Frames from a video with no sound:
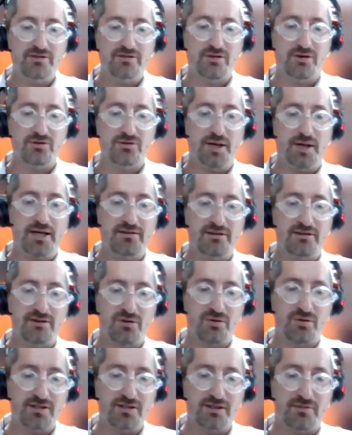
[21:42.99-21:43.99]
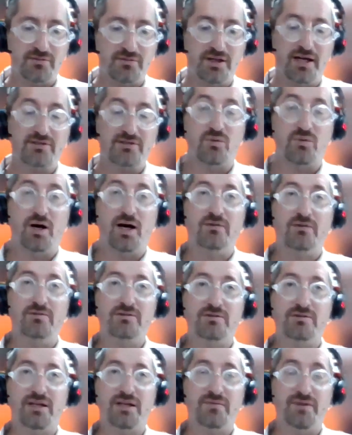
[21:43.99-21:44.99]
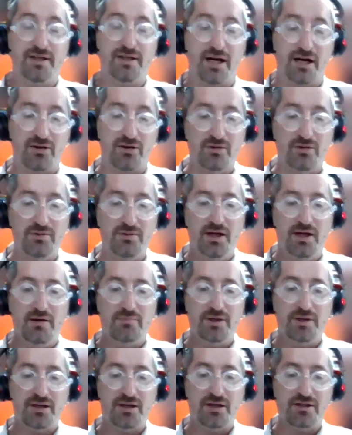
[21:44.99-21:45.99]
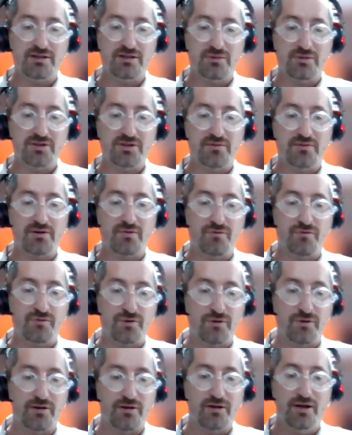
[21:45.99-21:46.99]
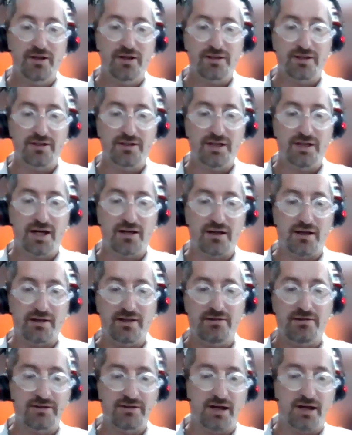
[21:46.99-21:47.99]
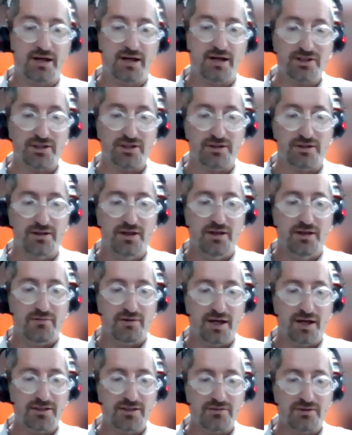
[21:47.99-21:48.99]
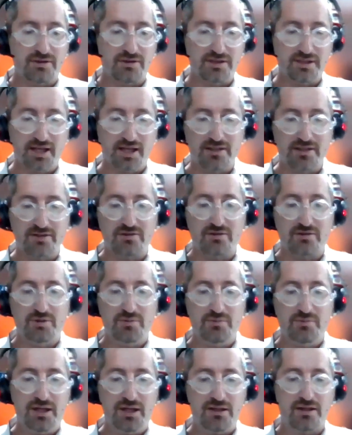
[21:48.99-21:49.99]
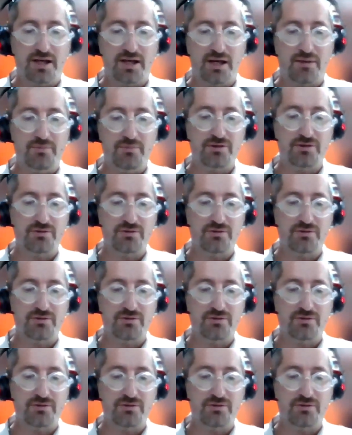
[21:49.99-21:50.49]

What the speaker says: goes back to the question that we asked, why does it say Vayakum? Because there was never a full kinyan in either direction, right? So he says, for it transferred